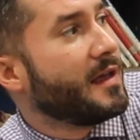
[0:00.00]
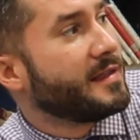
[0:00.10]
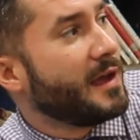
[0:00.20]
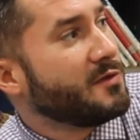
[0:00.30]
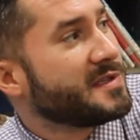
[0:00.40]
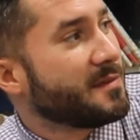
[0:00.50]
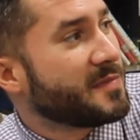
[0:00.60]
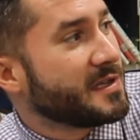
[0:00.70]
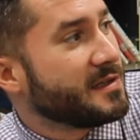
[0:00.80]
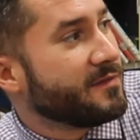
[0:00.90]
That was
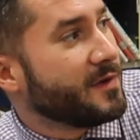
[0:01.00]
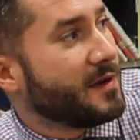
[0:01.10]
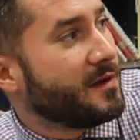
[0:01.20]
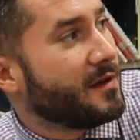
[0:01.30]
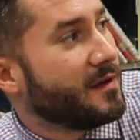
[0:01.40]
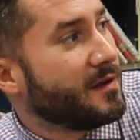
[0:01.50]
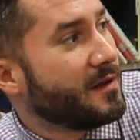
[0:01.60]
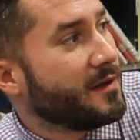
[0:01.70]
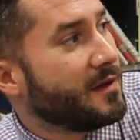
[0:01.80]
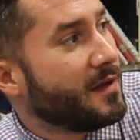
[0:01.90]
something different.
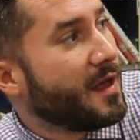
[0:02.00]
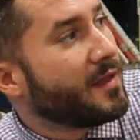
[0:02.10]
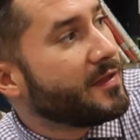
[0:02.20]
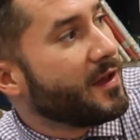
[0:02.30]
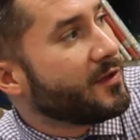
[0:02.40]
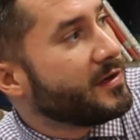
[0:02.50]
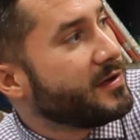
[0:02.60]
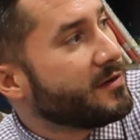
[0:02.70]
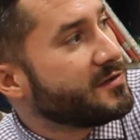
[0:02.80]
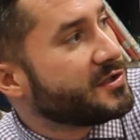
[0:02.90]
The other
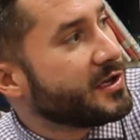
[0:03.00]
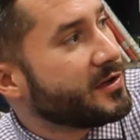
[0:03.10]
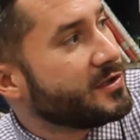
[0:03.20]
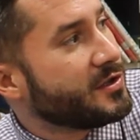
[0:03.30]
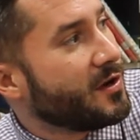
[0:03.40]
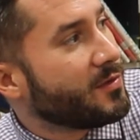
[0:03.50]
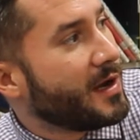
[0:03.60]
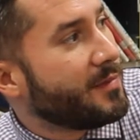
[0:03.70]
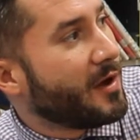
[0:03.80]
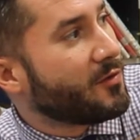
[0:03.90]
heroes Jerry and Joe
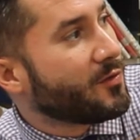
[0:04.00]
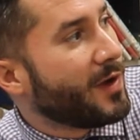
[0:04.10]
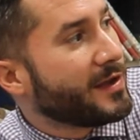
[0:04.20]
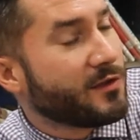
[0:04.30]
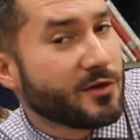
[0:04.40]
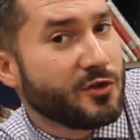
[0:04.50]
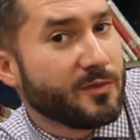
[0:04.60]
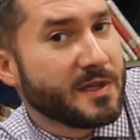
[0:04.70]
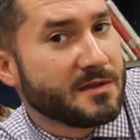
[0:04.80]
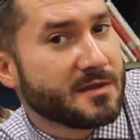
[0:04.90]
read about were regular
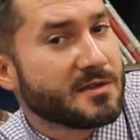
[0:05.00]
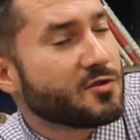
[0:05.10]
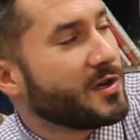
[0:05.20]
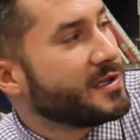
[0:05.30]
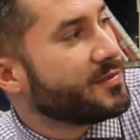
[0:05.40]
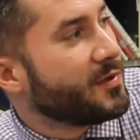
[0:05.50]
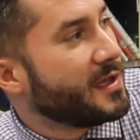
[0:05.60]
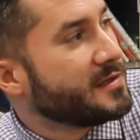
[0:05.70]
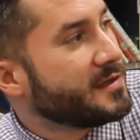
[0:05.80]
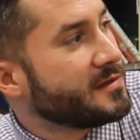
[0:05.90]
humans in strange
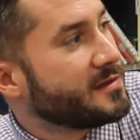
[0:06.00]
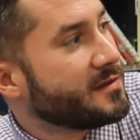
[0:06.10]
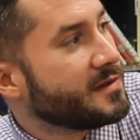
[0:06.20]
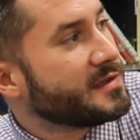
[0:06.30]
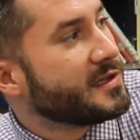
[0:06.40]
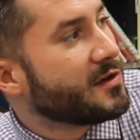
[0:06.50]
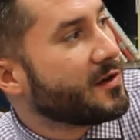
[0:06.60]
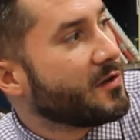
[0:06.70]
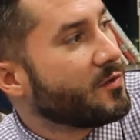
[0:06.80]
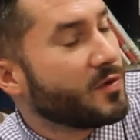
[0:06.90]
places. This
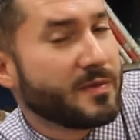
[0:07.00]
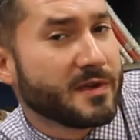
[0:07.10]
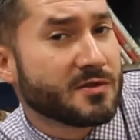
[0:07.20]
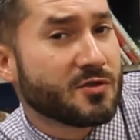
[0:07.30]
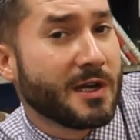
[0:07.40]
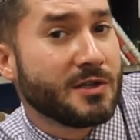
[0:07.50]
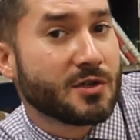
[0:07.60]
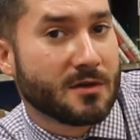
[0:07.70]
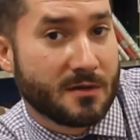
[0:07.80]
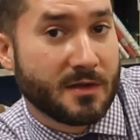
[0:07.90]
hero would be a
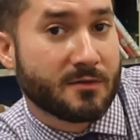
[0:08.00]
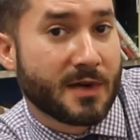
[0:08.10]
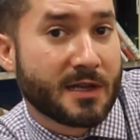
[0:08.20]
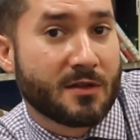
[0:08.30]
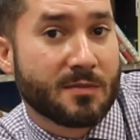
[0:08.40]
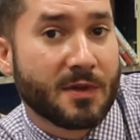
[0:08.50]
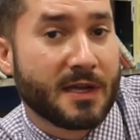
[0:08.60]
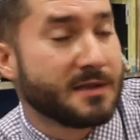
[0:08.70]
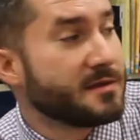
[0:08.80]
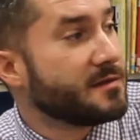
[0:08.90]
stranger in a regular
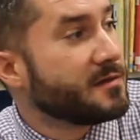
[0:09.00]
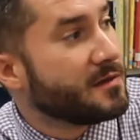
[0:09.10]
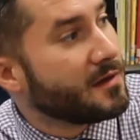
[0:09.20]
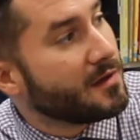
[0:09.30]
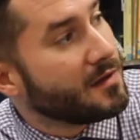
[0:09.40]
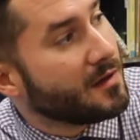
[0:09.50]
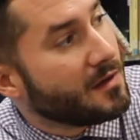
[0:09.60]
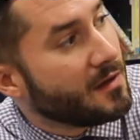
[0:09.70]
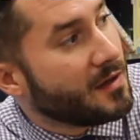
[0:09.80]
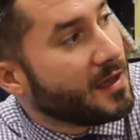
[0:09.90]
place.
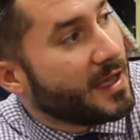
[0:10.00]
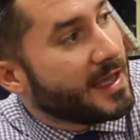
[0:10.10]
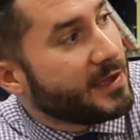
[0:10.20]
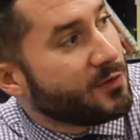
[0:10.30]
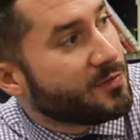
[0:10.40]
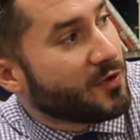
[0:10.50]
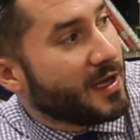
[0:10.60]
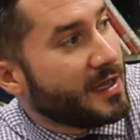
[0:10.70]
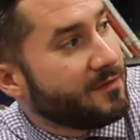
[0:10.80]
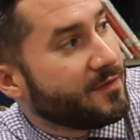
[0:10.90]
He would
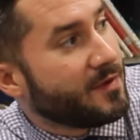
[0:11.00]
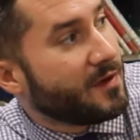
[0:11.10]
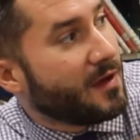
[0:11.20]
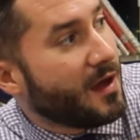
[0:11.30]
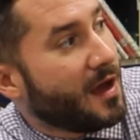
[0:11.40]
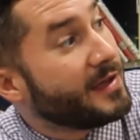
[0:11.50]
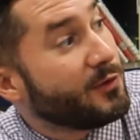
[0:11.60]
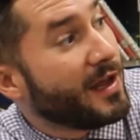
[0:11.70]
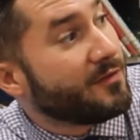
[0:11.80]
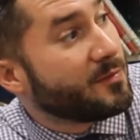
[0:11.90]

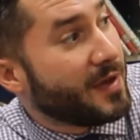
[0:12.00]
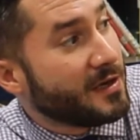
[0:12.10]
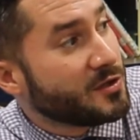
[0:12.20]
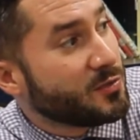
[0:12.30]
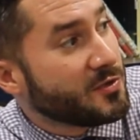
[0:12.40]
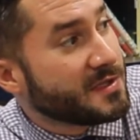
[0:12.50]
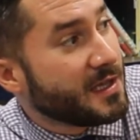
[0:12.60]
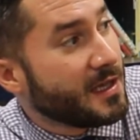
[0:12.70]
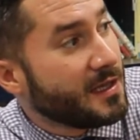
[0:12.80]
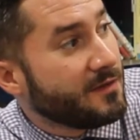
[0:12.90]
have impenetrable
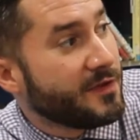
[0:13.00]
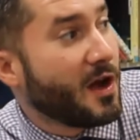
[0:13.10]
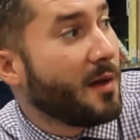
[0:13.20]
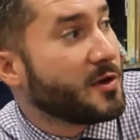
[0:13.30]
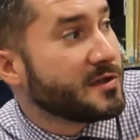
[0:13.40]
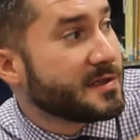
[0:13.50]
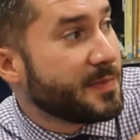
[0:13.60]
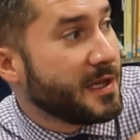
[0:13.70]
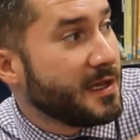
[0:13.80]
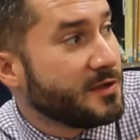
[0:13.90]
skin, phenomenal
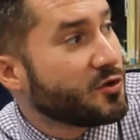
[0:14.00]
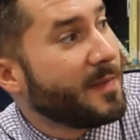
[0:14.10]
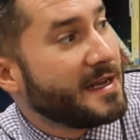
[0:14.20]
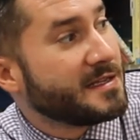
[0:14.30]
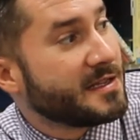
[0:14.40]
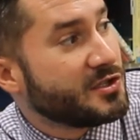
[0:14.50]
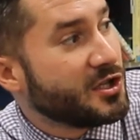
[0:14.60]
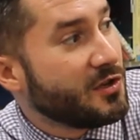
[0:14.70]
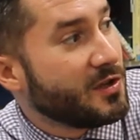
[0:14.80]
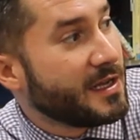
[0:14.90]
speed, tremendous
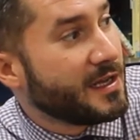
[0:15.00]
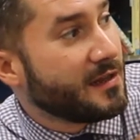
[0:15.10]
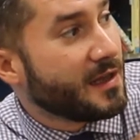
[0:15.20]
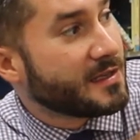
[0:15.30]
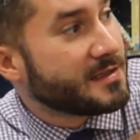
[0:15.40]
agility, like,